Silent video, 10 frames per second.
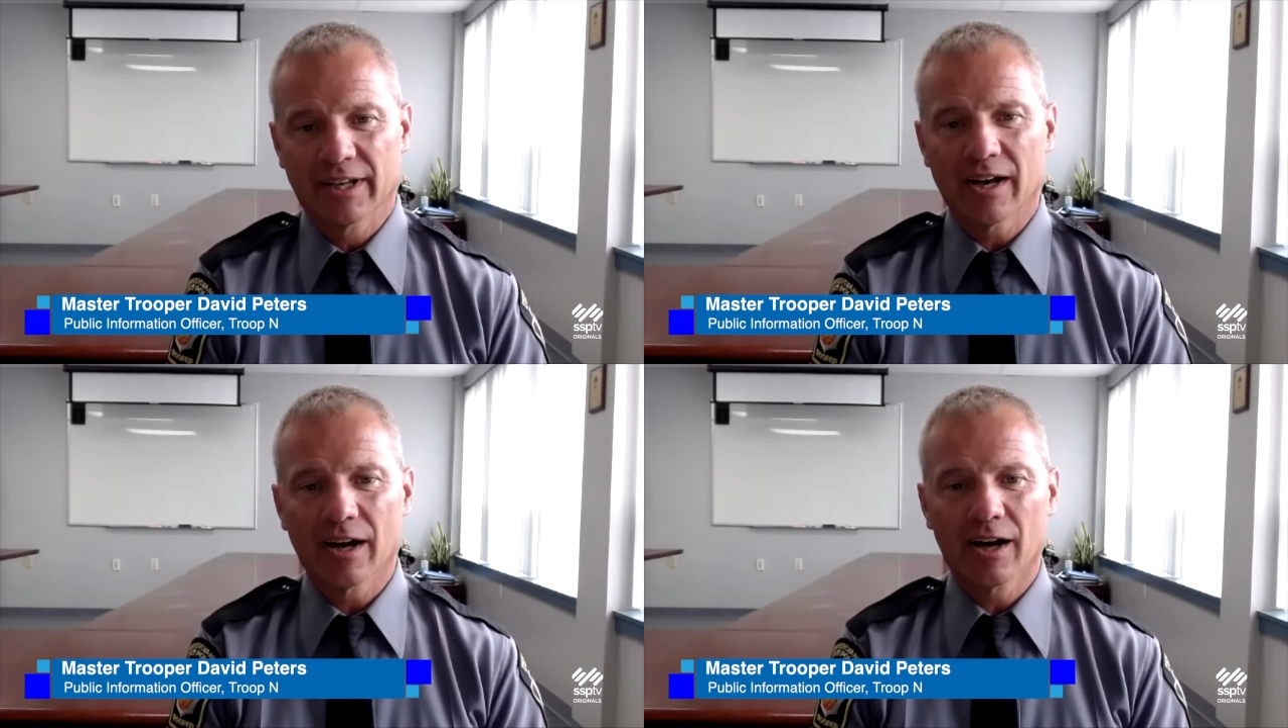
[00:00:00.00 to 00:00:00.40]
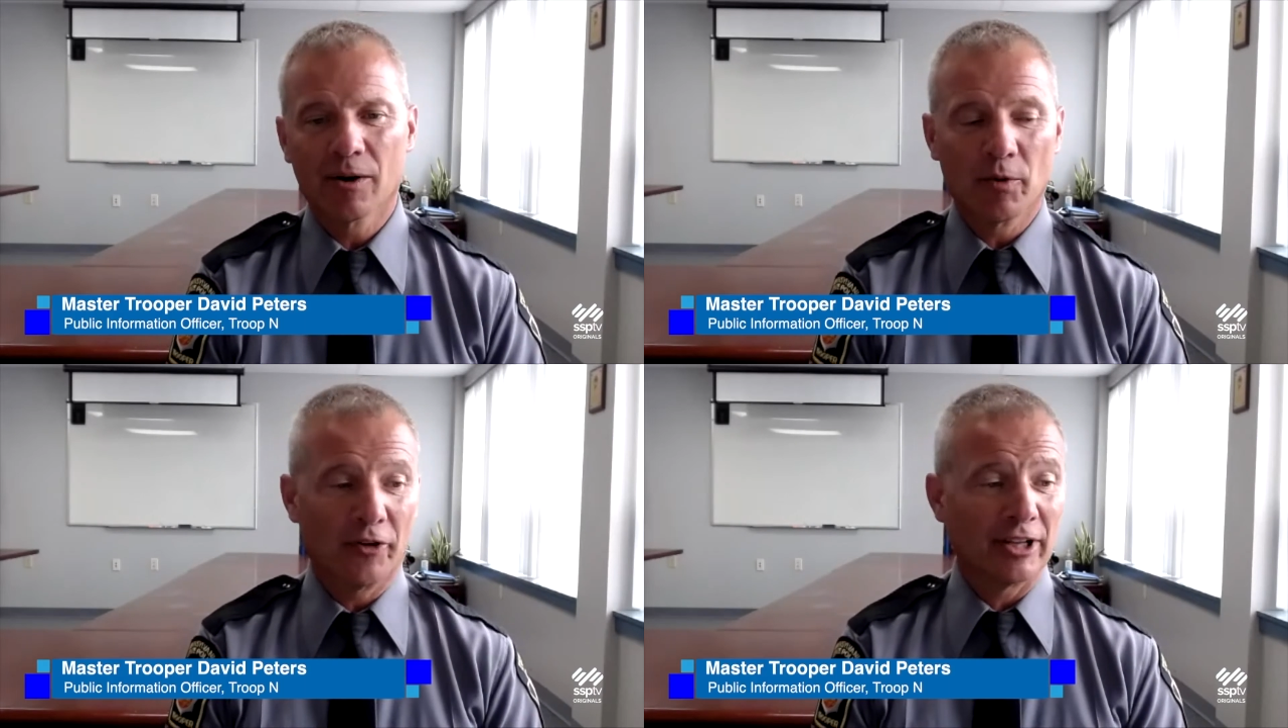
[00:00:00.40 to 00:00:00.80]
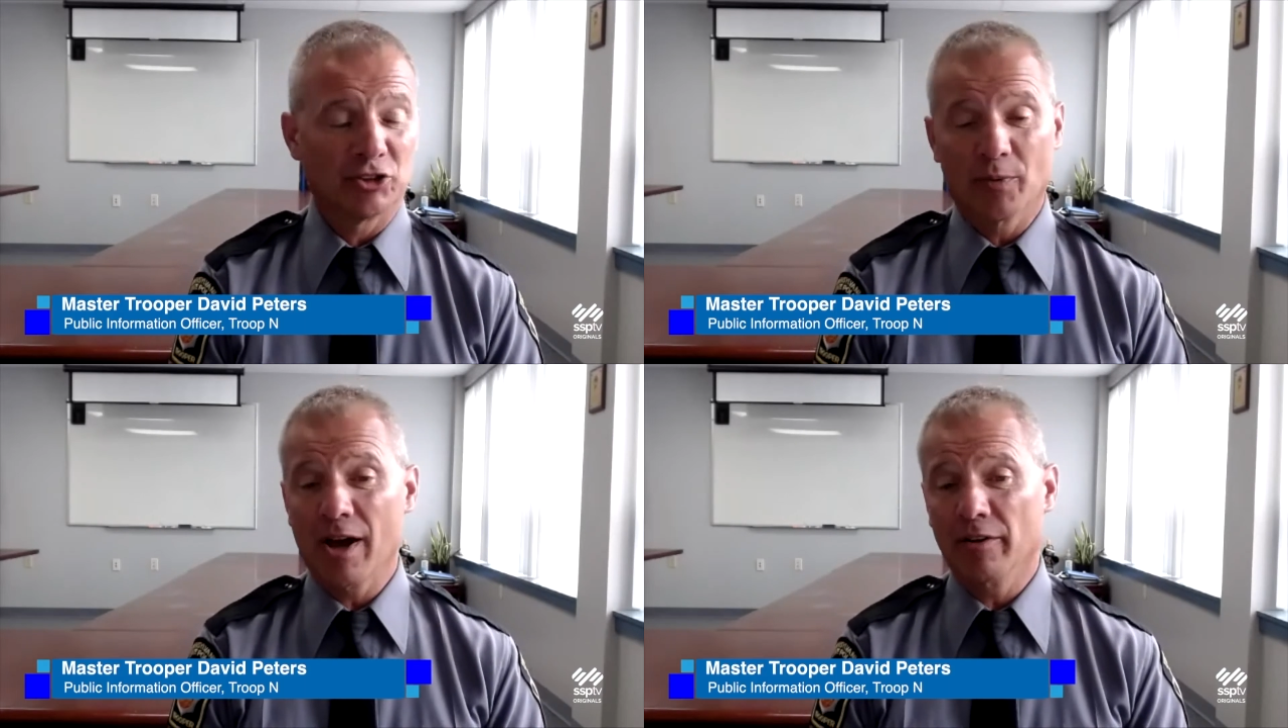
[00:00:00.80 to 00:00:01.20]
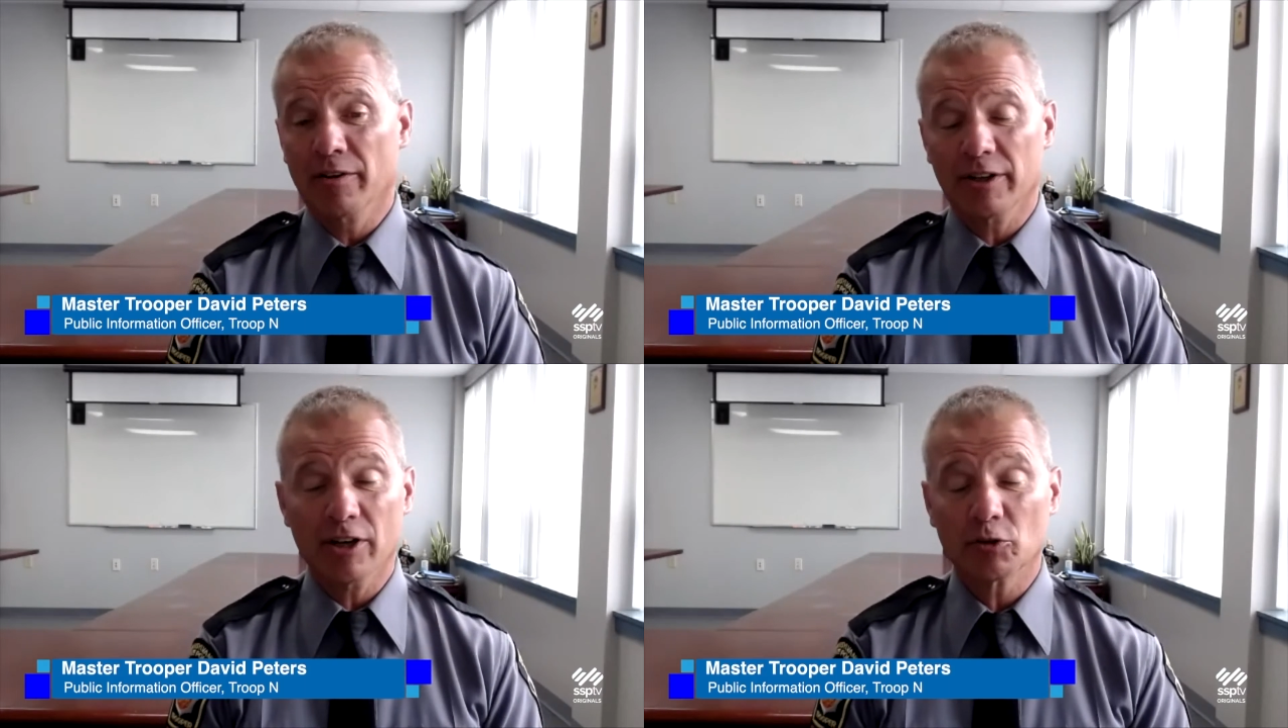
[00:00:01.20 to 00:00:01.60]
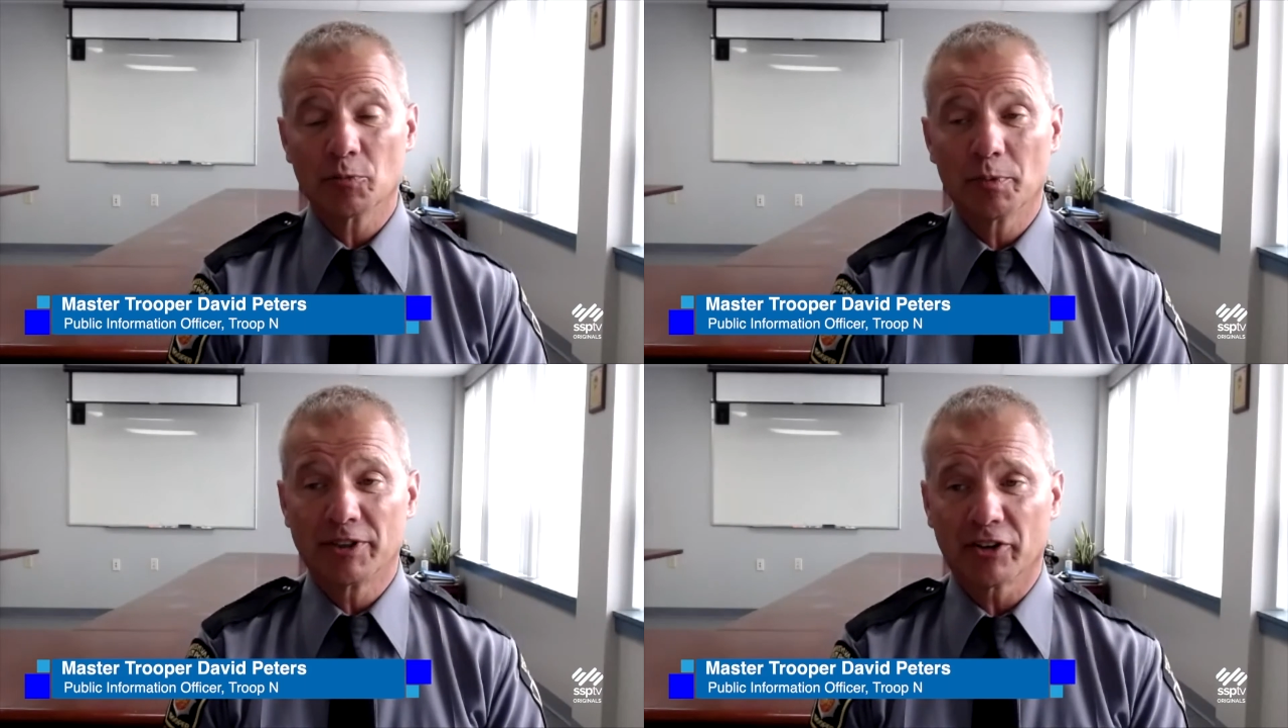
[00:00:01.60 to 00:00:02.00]
Um, whether that's around, you know,
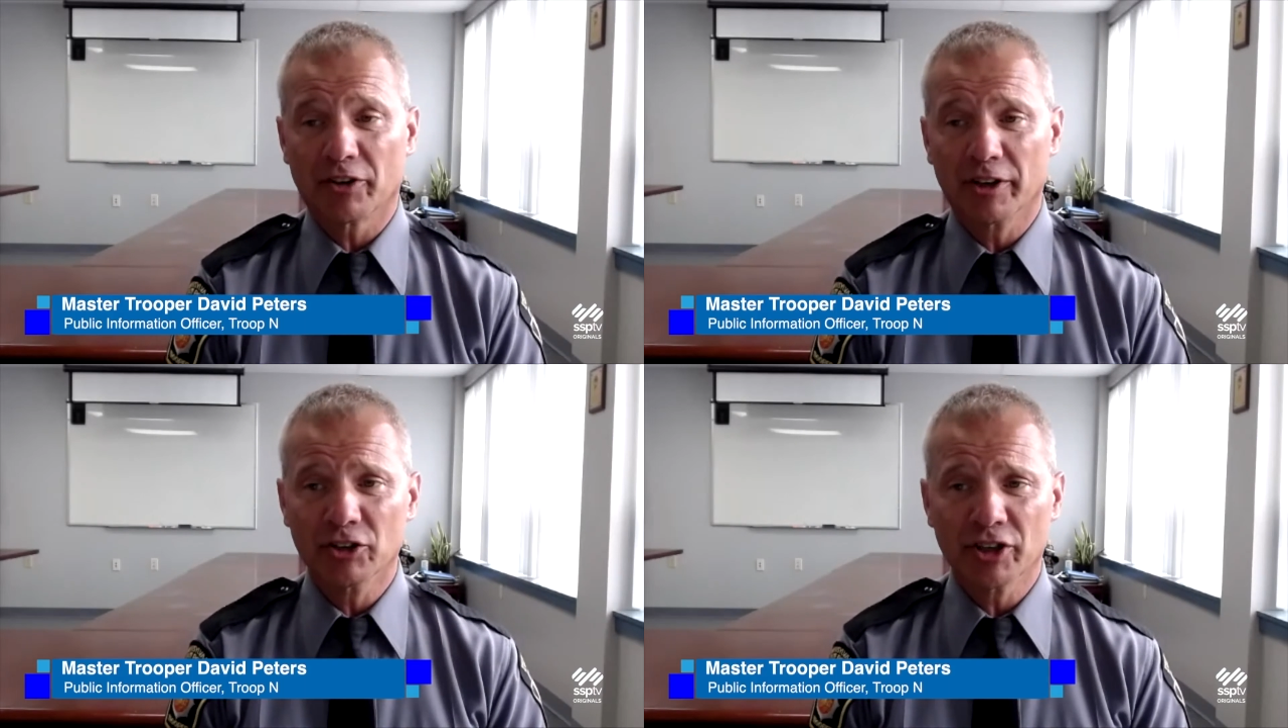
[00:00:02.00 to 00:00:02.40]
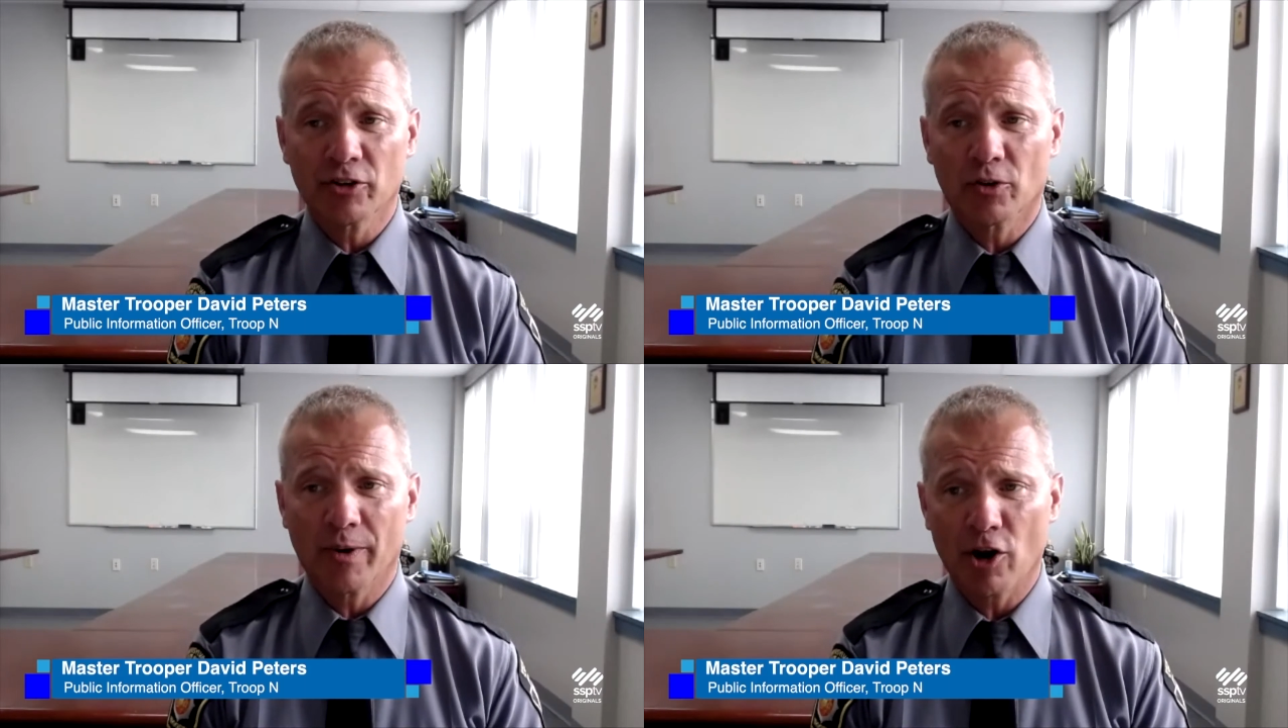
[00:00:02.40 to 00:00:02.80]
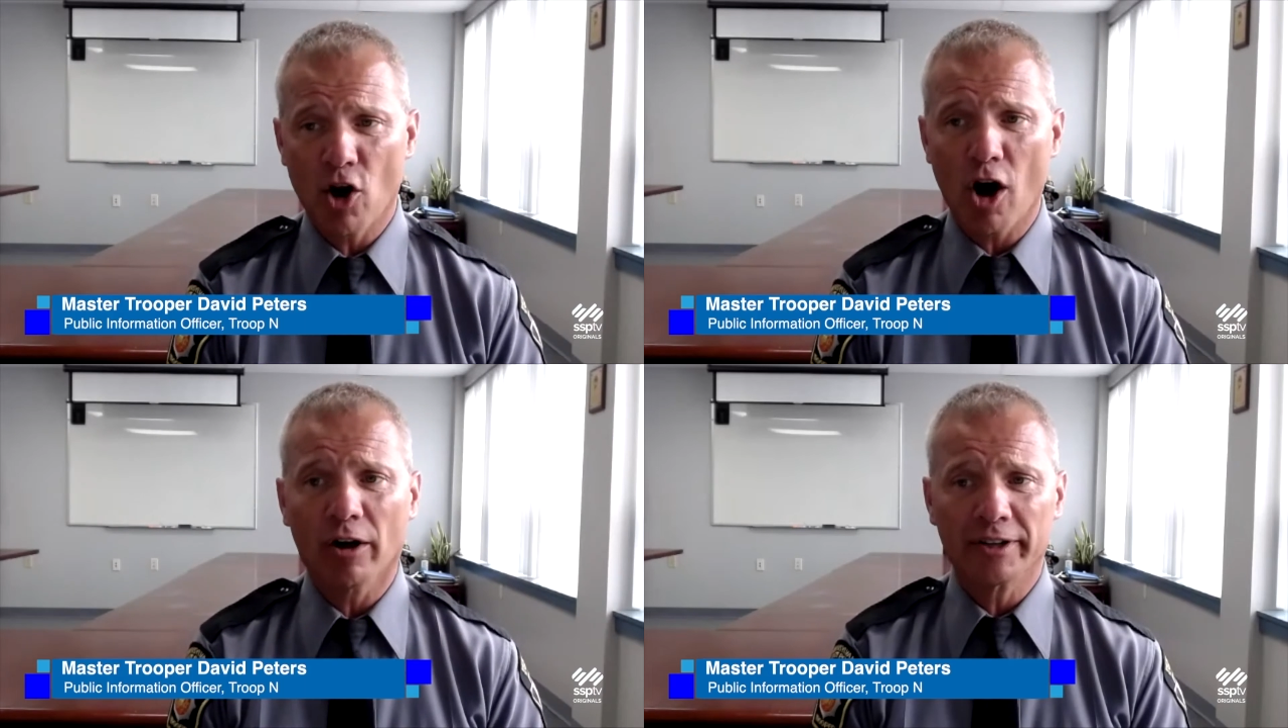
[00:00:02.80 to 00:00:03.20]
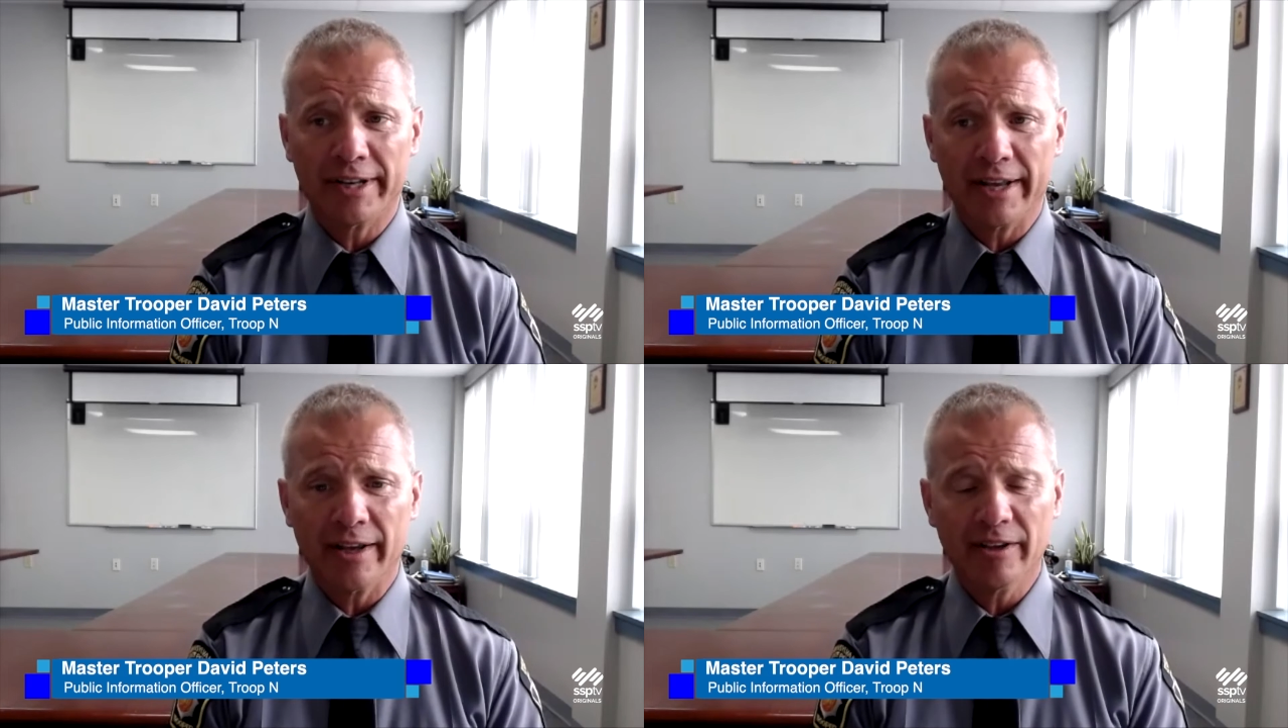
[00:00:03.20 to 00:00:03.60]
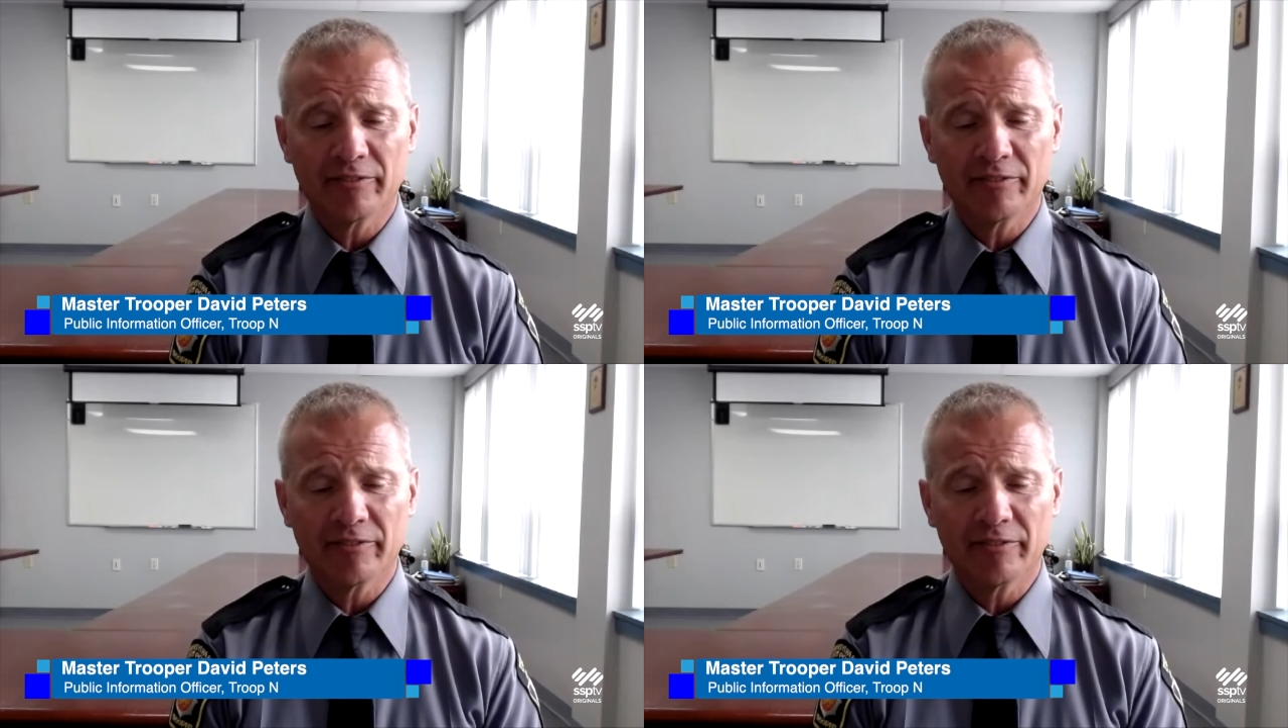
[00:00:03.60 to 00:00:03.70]
particularly in general around a holiday,